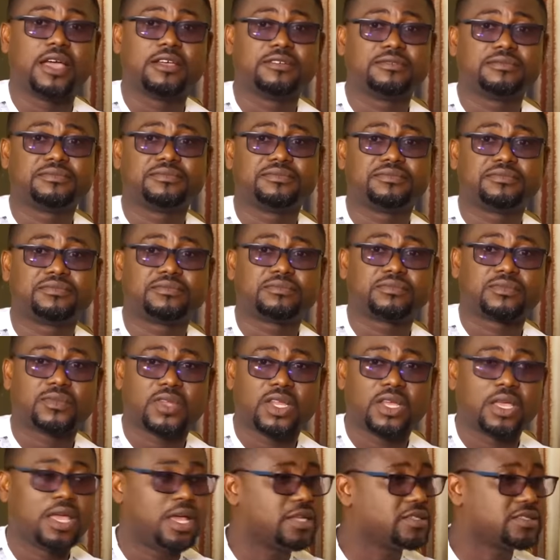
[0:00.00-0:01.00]
vaccine
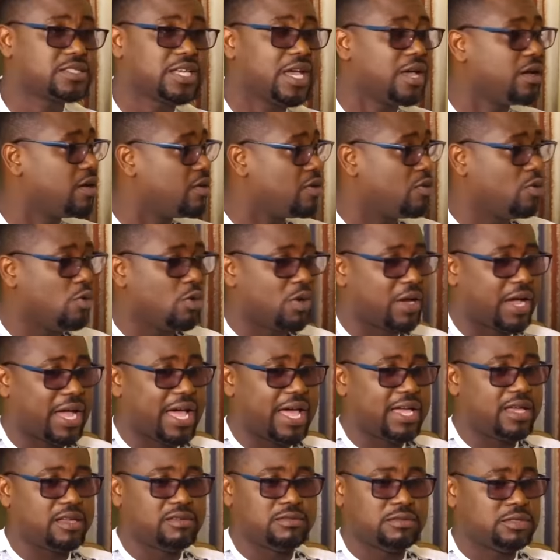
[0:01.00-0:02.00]
first yeah say
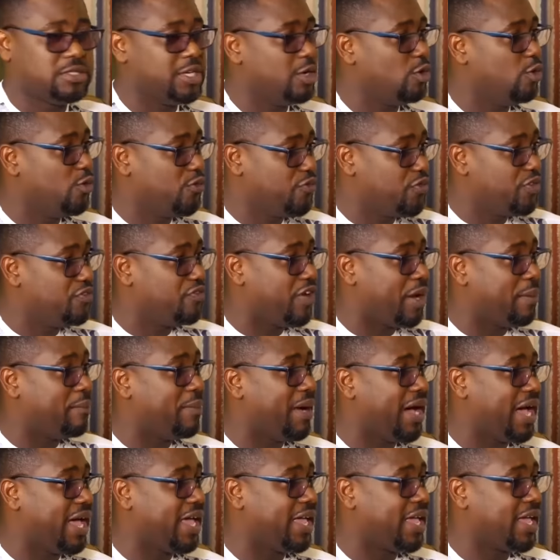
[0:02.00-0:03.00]
ukai yellow fever
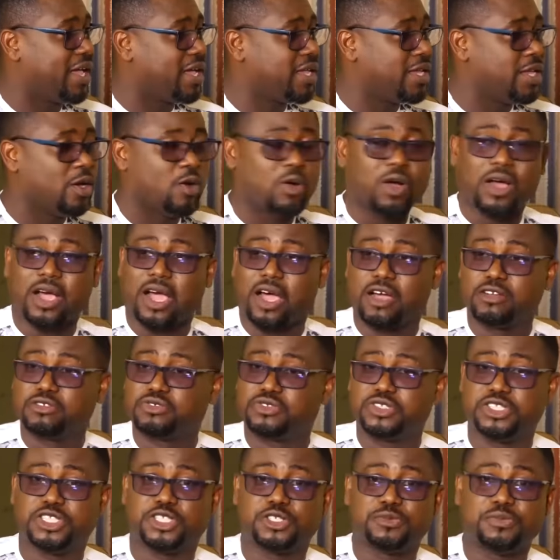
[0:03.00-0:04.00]
by your
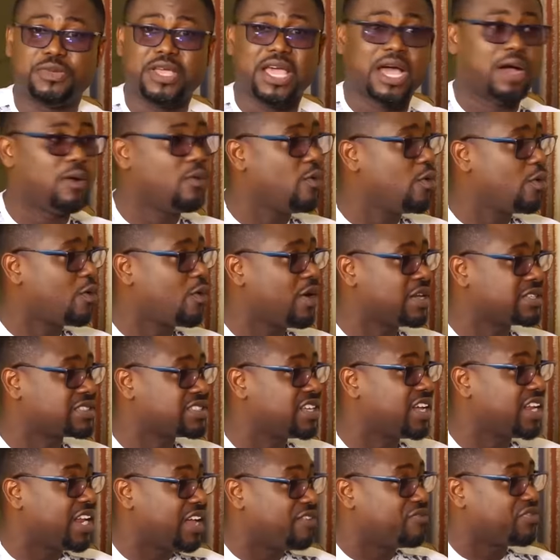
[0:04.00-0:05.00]
countries bi a wo kwa
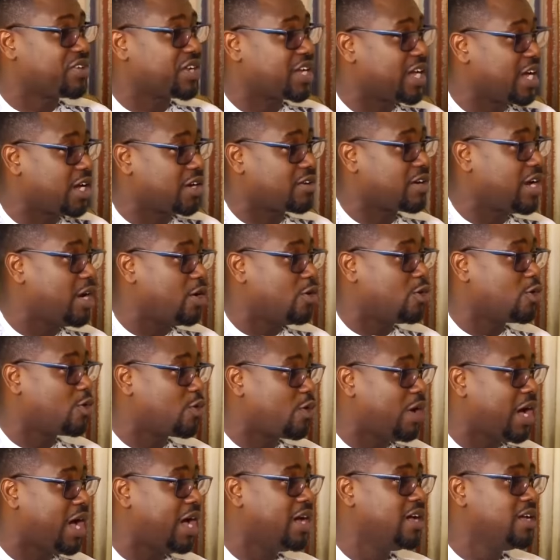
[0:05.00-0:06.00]
South Africa kra wo
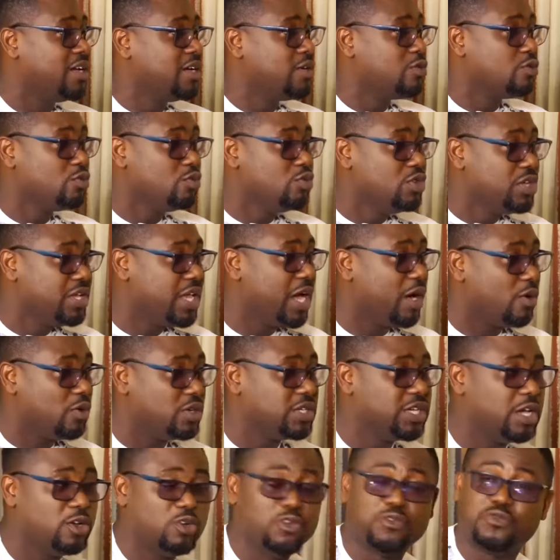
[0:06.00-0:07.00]
kwa wo hia wo
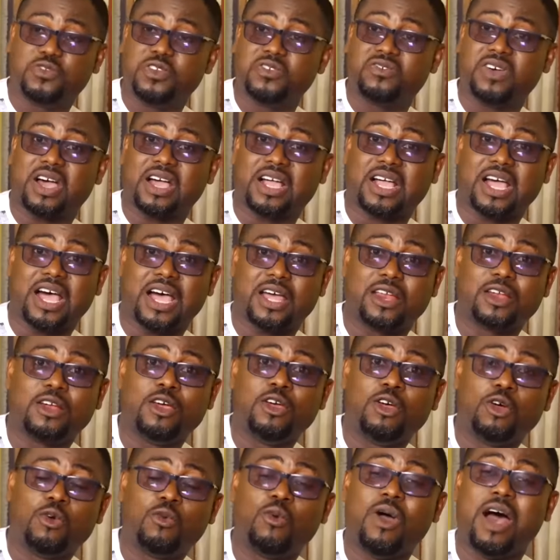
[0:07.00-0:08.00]
yellow fever card
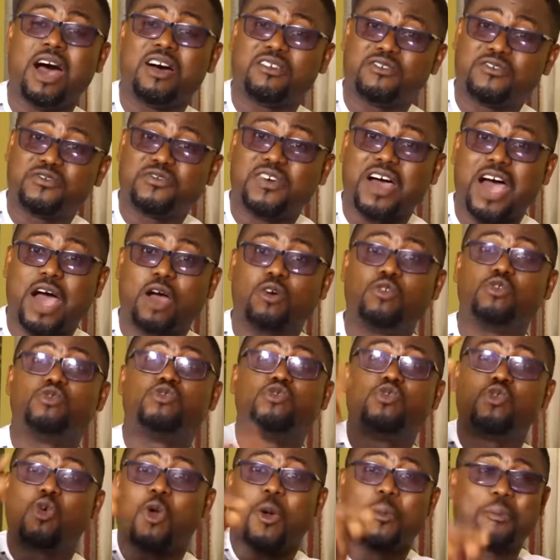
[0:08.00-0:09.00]
one fa
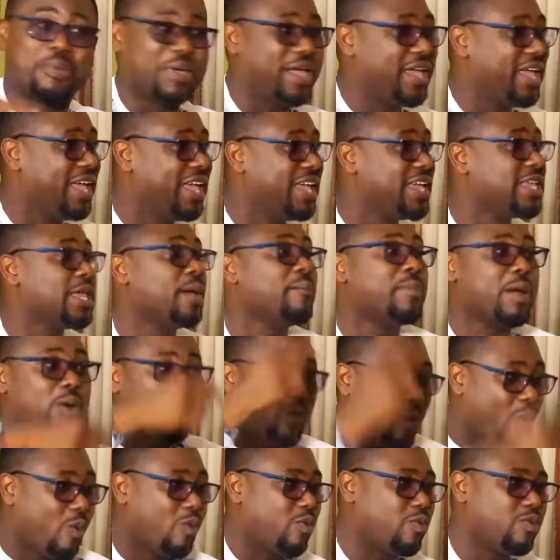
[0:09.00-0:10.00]
udu ope ya be
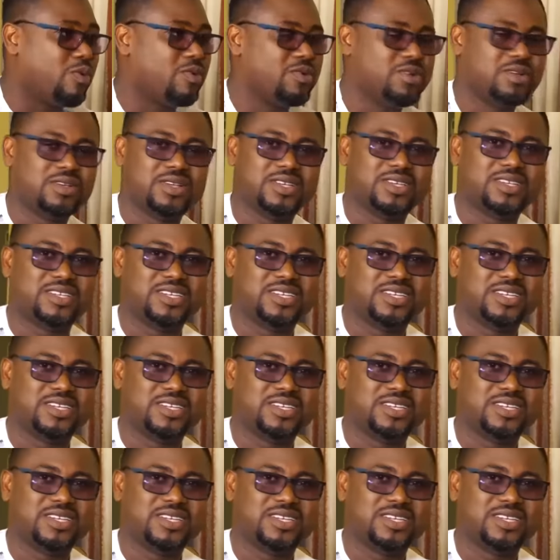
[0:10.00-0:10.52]
wo